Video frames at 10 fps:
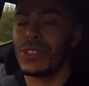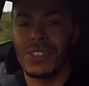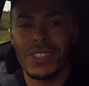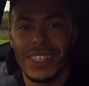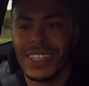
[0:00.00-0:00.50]

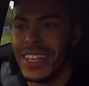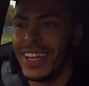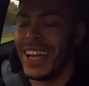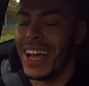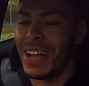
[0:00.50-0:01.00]

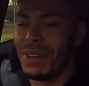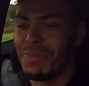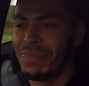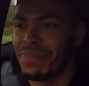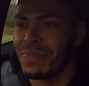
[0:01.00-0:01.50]

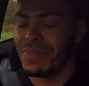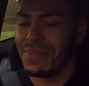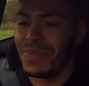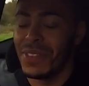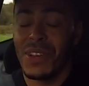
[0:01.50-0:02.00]

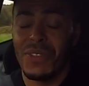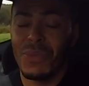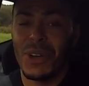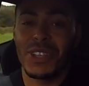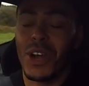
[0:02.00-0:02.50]
If
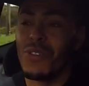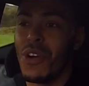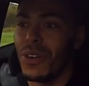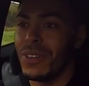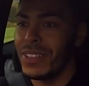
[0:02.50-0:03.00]
anything were to go
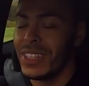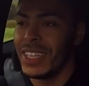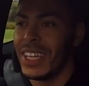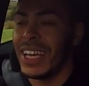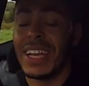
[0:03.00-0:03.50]
wrong,
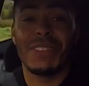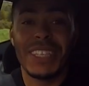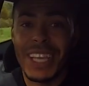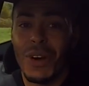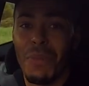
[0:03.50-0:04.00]
I'd have to
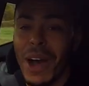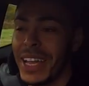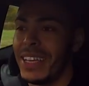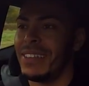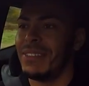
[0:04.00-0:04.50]
sell
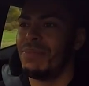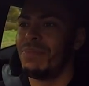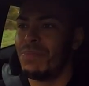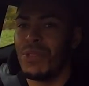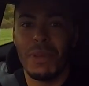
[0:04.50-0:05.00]
mine
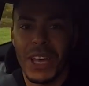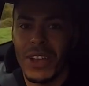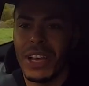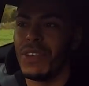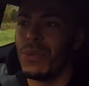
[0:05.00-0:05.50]
and probably go
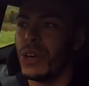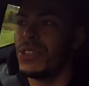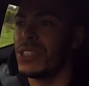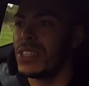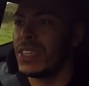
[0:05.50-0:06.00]
and live in the
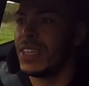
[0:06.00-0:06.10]
woods,